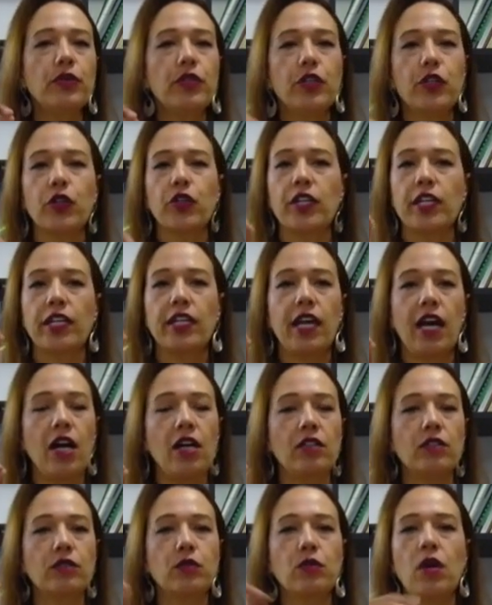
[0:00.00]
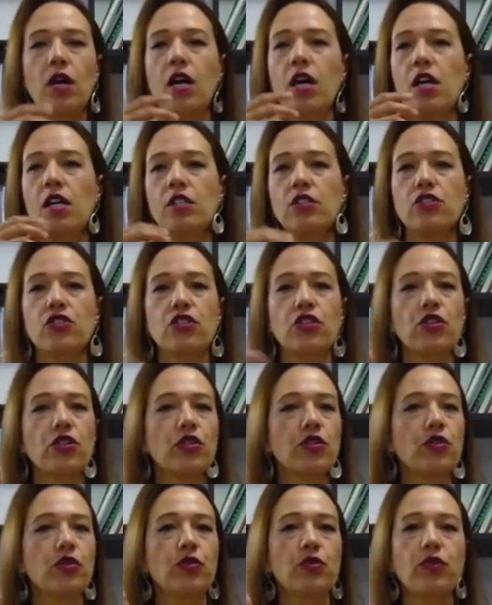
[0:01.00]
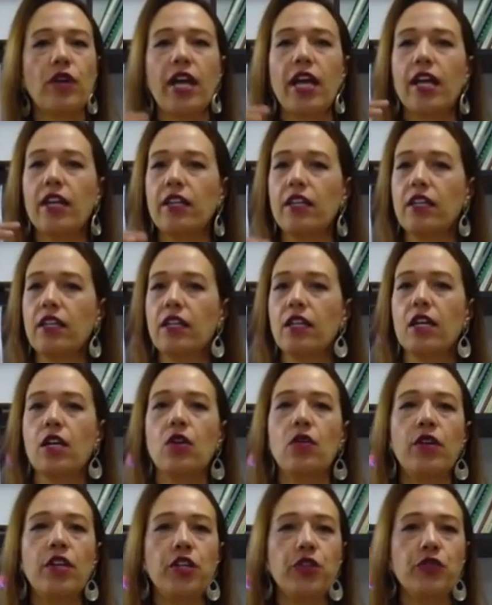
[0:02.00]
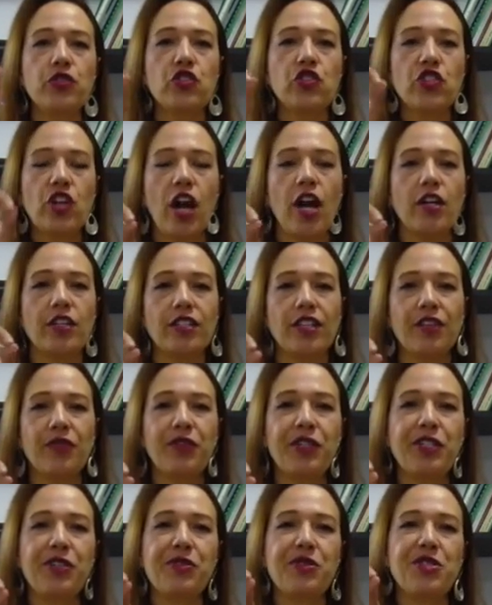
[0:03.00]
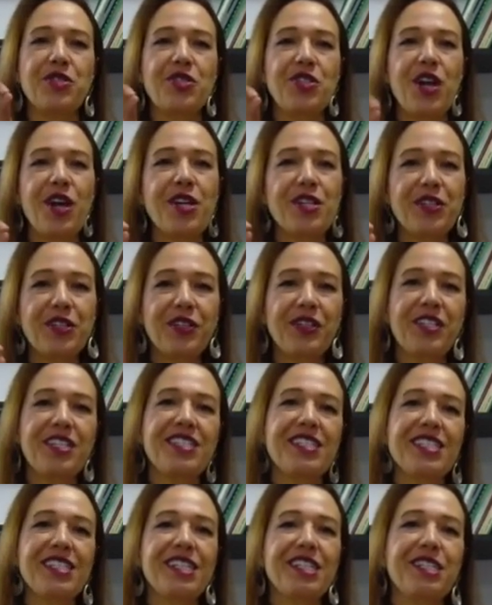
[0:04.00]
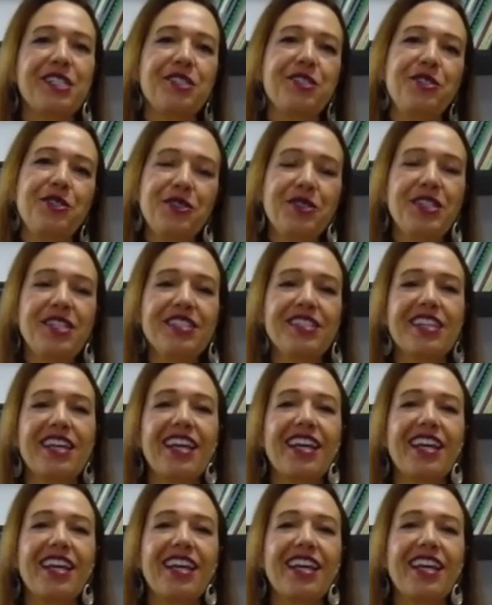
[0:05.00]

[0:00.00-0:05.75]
You're going to count 1, 2, ready, go, and you start. And when you start, you're going to see that the student